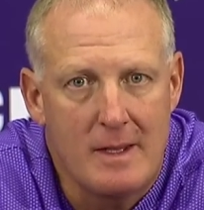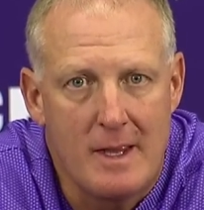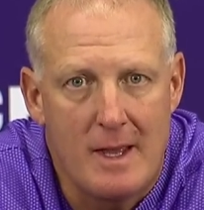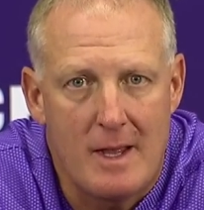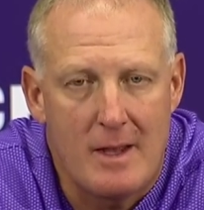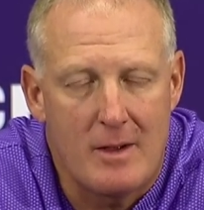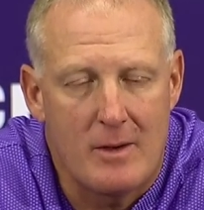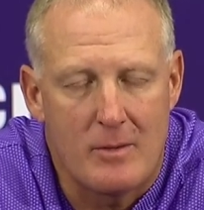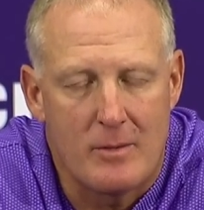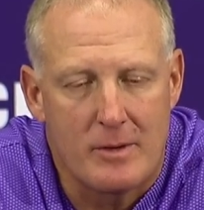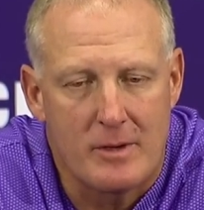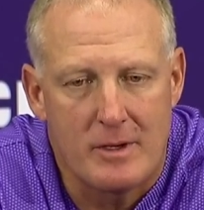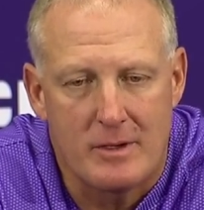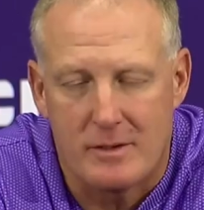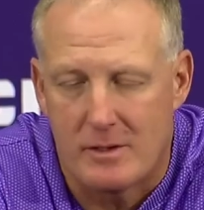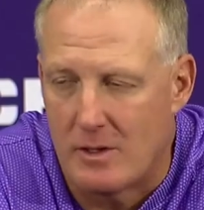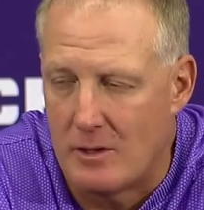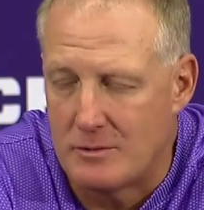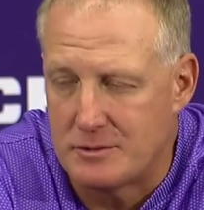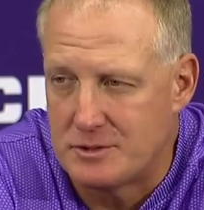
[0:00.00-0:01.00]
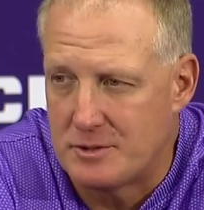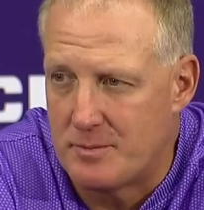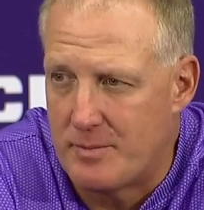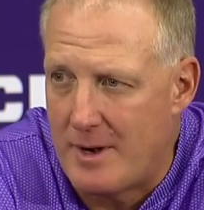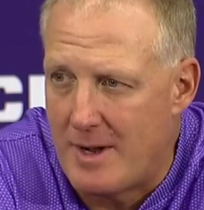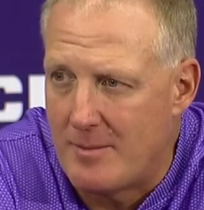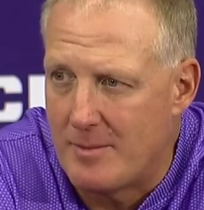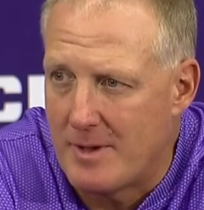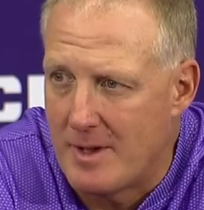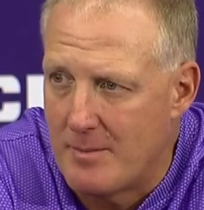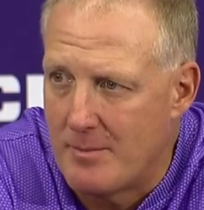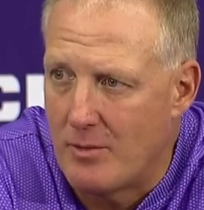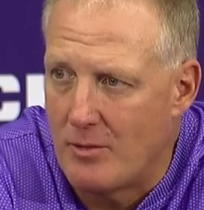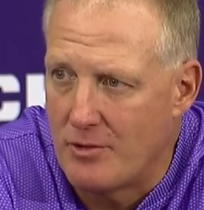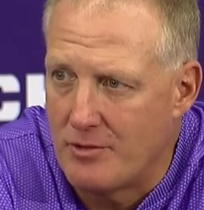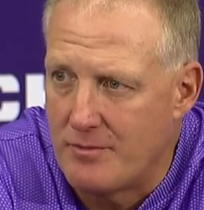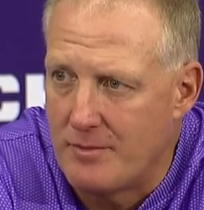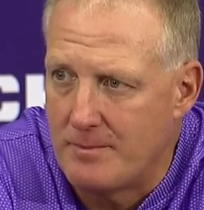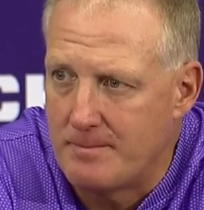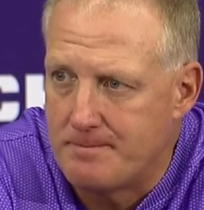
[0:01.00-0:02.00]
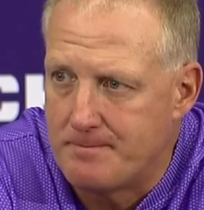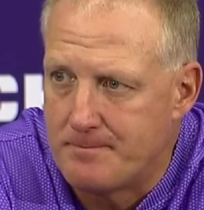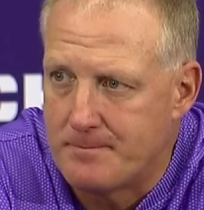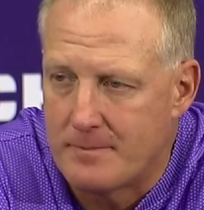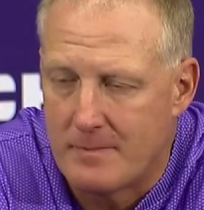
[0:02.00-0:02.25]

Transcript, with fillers: Yeah, we're getting closer probably on both of them.